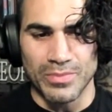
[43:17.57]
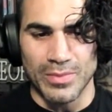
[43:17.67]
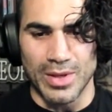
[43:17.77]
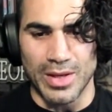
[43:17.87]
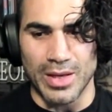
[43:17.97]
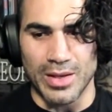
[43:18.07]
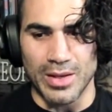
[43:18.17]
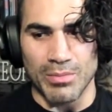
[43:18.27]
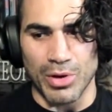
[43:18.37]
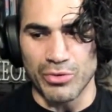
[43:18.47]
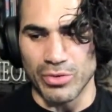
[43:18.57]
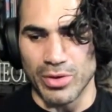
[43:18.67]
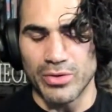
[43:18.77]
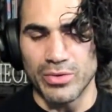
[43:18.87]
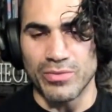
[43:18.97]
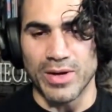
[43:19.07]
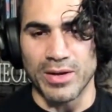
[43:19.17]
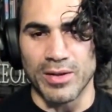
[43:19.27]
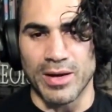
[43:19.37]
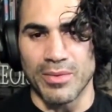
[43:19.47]
And in martial arts, you find a
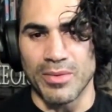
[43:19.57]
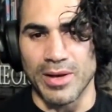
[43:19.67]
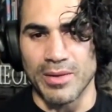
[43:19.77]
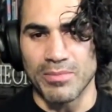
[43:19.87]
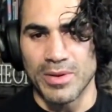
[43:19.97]
lot of that.